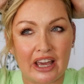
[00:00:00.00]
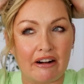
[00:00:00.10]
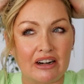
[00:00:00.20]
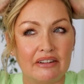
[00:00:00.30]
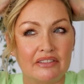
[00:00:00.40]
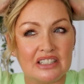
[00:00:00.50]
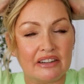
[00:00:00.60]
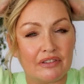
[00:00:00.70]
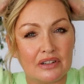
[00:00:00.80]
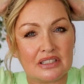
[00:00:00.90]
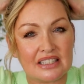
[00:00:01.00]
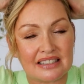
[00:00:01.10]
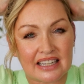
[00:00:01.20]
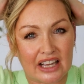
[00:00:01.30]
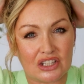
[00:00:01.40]
They are at a different
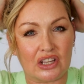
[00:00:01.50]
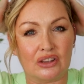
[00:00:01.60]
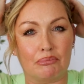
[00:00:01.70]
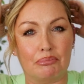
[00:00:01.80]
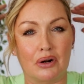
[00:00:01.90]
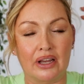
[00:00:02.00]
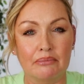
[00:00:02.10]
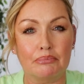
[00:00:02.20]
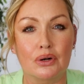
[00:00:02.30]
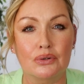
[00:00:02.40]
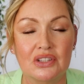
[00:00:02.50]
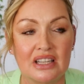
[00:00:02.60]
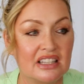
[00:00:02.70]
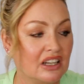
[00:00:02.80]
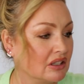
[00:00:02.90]
stage in their buying
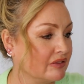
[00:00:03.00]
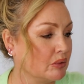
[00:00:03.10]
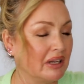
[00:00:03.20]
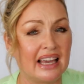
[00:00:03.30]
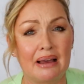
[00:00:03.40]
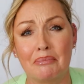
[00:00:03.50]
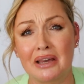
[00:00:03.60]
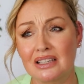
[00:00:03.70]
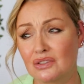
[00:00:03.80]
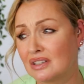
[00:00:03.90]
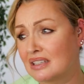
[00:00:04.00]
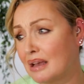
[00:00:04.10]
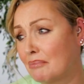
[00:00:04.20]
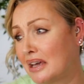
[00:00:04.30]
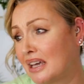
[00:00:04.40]
process. They could have 20 handbags, so this
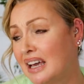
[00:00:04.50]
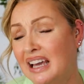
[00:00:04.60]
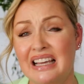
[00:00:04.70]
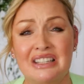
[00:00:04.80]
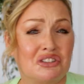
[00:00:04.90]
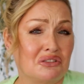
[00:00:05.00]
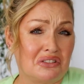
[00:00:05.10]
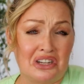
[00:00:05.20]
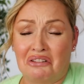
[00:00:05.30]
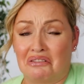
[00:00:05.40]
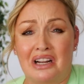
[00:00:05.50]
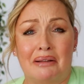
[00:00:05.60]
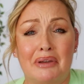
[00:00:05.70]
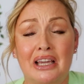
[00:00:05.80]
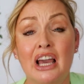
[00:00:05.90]
handbag is just another
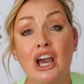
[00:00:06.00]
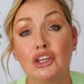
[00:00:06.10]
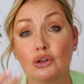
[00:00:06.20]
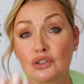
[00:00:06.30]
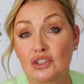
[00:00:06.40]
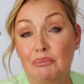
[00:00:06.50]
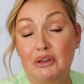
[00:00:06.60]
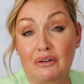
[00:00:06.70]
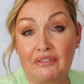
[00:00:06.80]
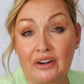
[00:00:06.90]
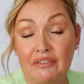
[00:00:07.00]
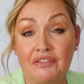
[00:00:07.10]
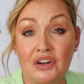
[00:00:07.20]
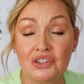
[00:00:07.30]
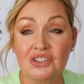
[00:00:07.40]
handbag. Yours could be your very
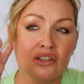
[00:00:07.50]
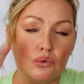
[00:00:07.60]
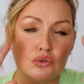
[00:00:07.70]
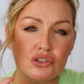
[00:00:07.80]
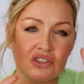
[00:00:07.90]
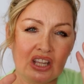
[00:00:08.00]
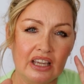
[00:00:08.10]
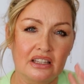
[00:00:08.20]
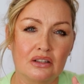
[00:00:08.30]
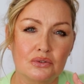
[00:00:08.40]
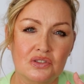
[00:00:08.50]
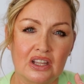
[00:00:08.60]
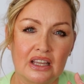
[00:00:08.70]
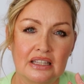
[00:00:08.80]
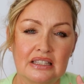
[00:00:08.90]
first. So just think of those
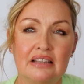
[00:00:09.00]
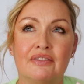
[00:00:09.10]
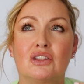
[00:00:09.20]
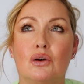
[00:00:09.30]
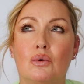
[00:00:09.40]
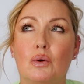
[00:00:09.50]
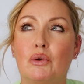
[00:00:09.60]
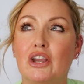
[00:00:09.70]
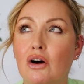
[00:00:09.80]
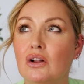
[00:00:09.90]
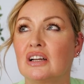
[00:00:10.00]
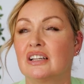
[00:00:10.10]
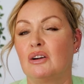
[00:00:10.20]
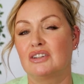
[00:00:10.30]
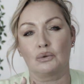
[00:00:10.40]
things, even though we all kind
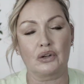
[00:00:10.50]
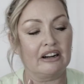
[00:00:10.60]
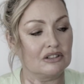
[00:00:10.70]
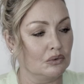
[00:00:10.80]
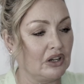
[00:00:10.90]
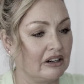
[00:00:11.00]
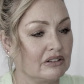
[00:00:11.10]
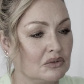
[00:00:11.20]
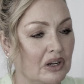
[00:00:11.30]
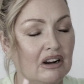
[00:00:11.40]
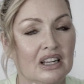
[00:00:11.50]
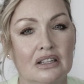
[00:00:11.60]
of go, I don't care, I don't care, I don't care, I